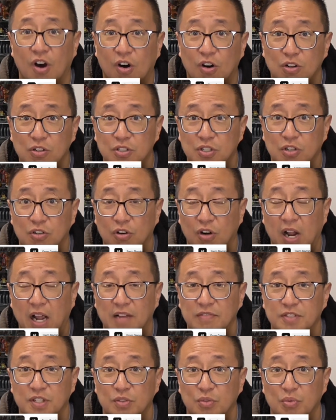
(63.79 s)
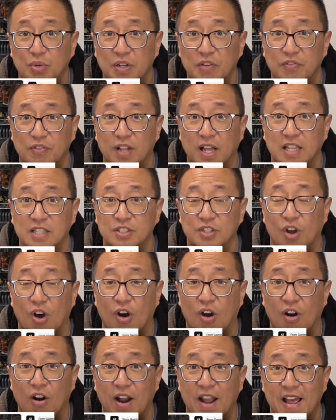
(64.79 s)
Ultracraft Reflex
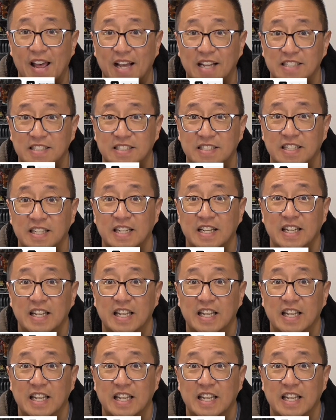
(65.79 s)
RS